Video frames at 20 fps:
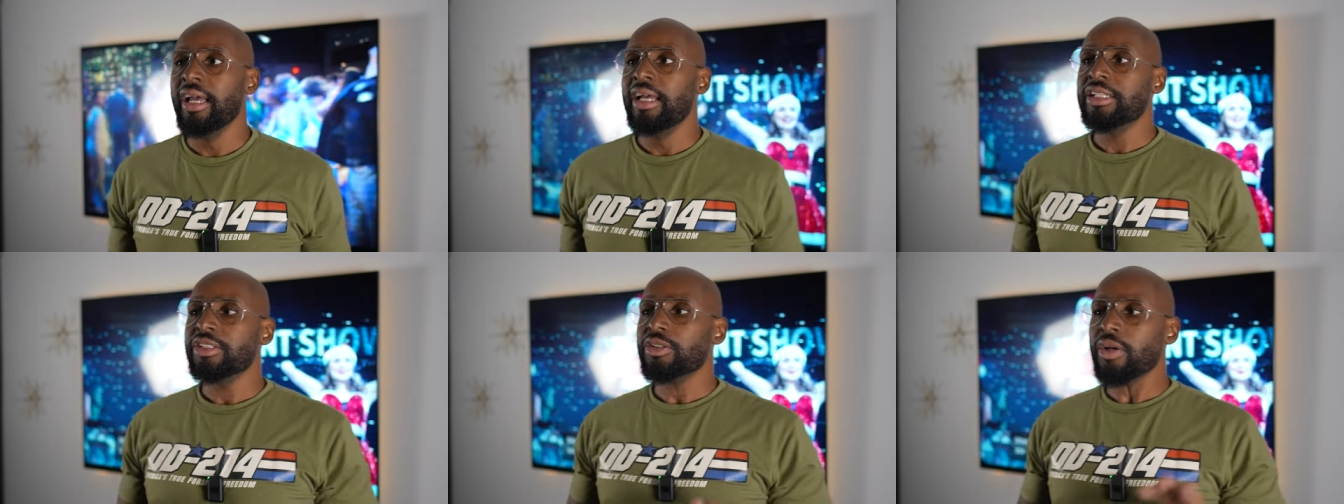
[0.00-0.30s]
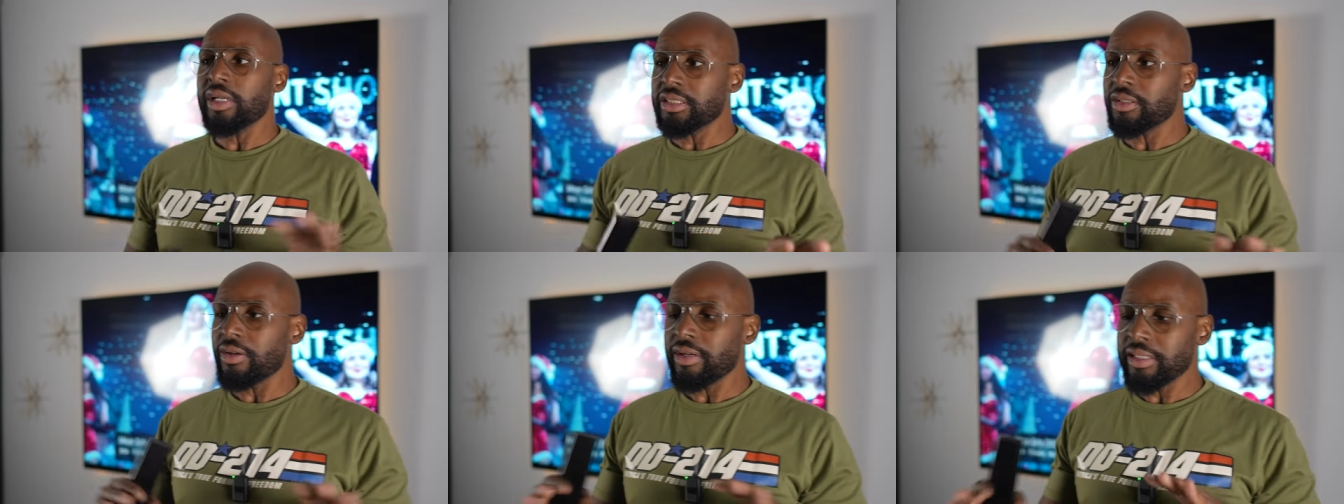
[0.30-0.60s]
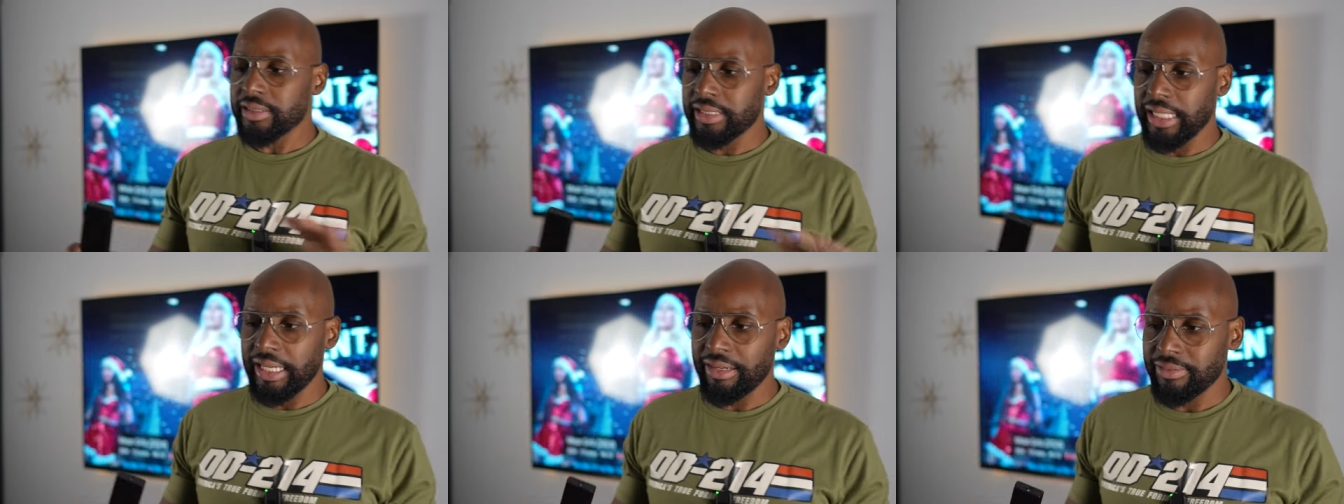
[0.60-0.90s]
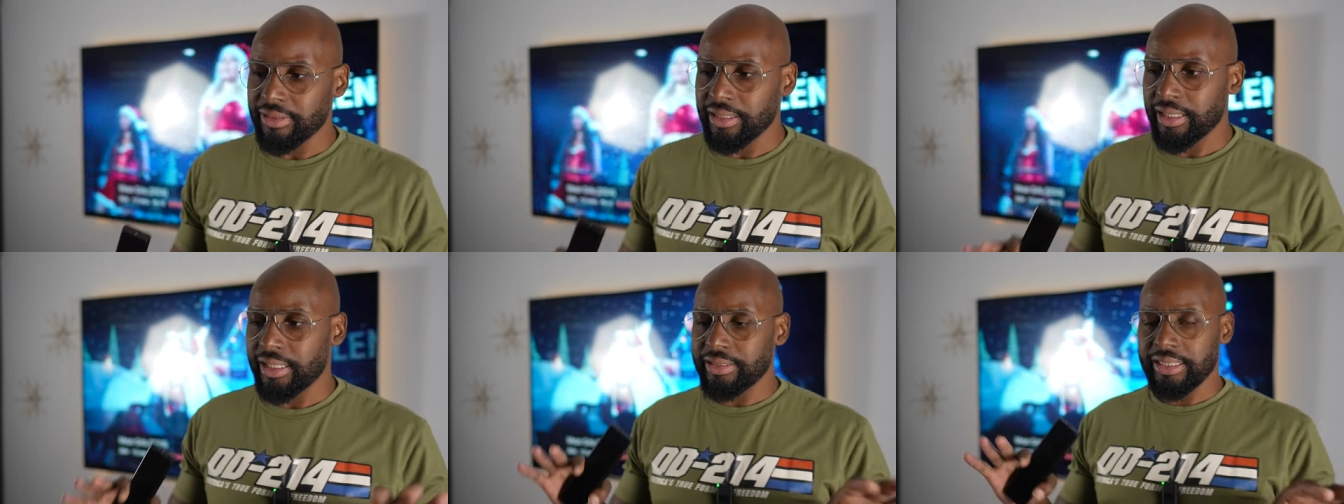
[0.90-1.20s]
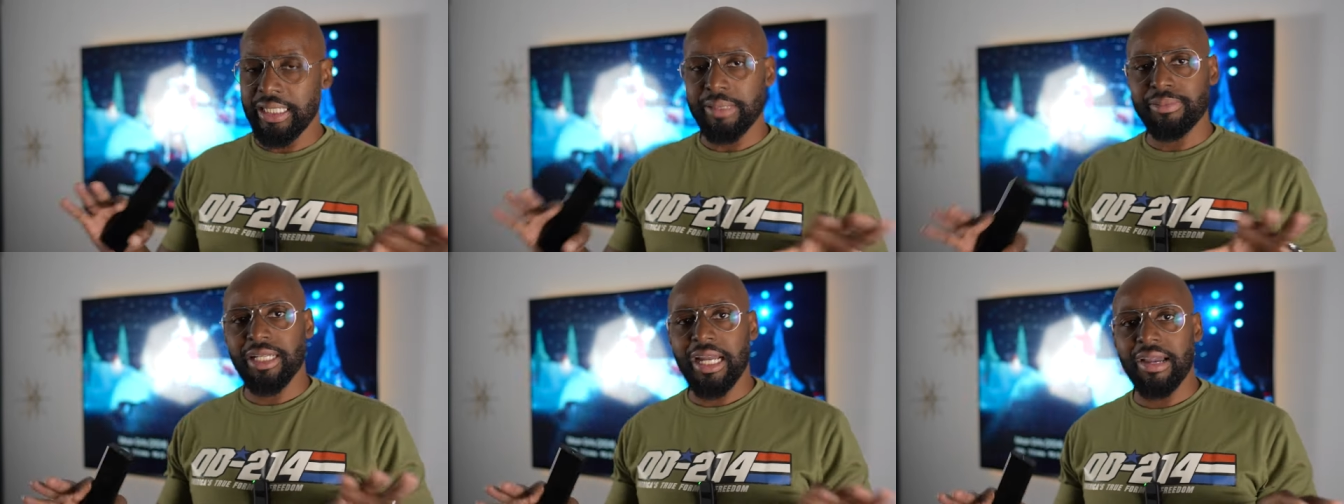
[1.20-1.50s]
So I started deep
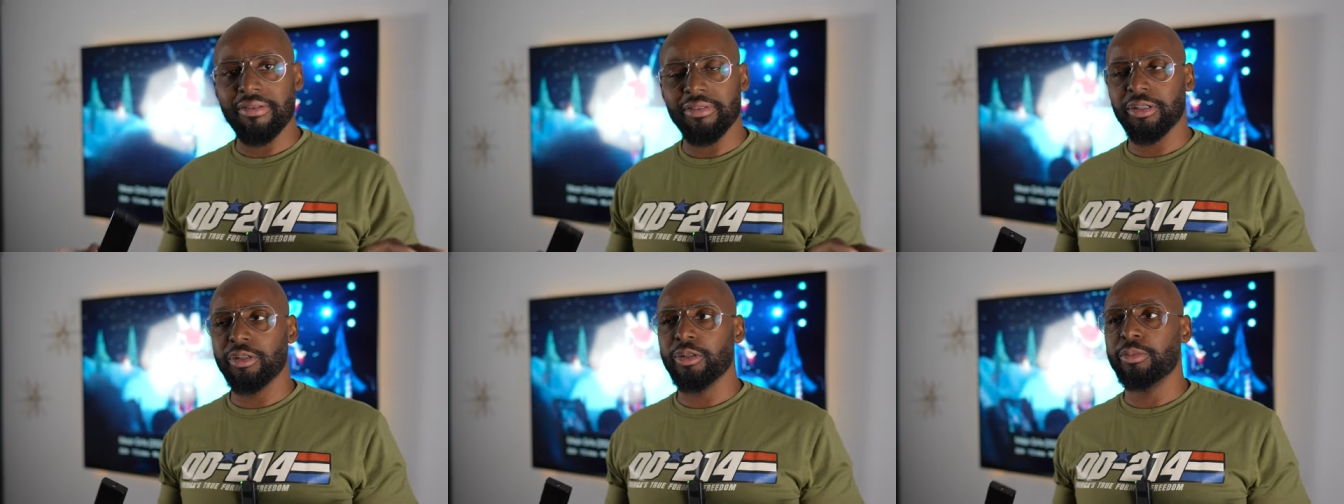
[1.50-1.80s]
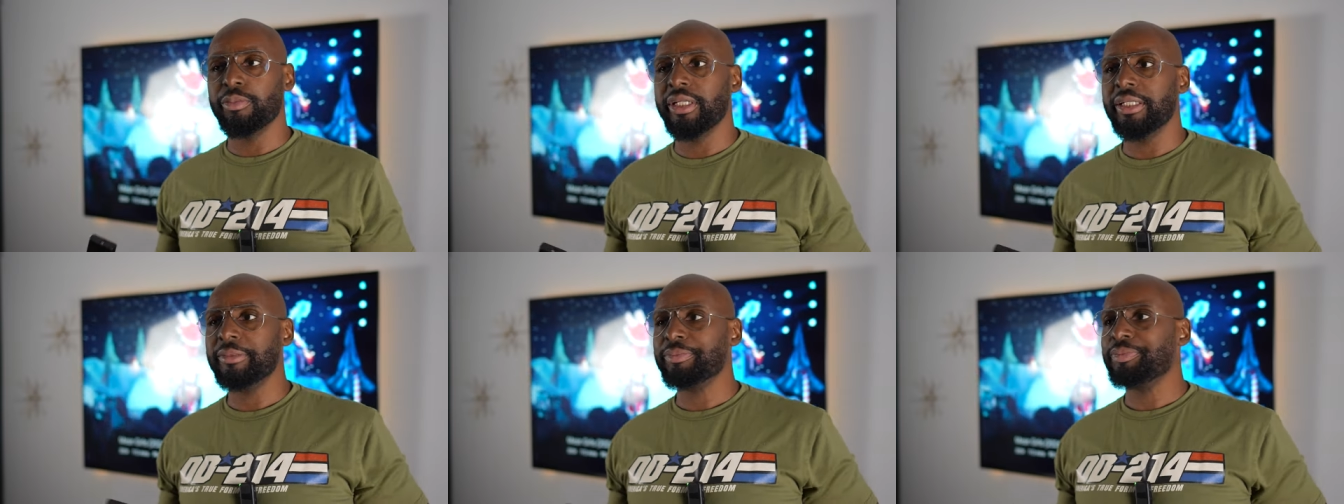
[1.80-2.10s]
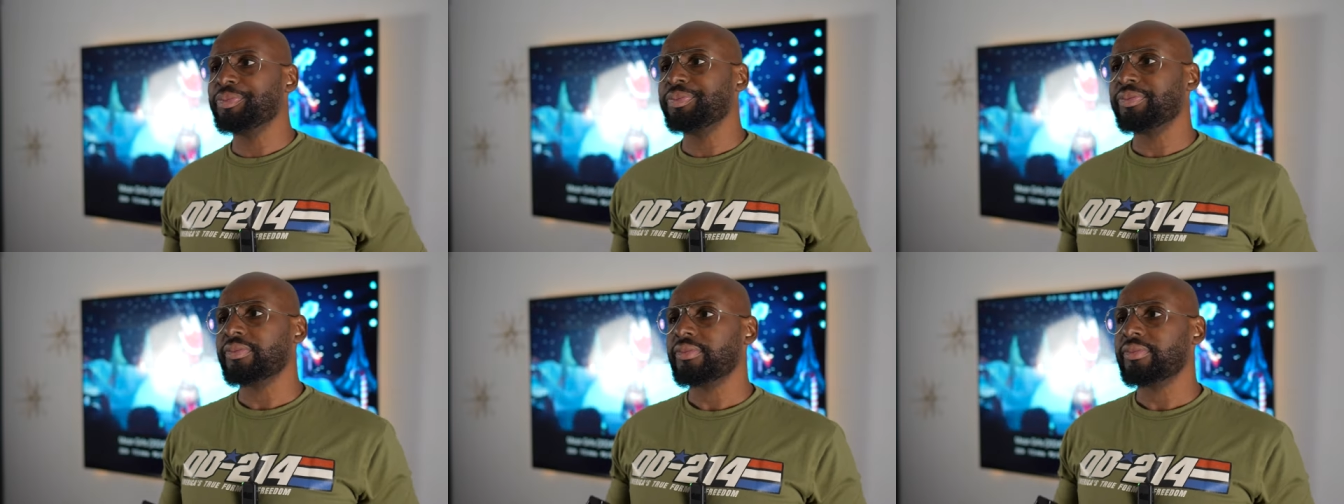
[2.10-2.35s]
diving a little bit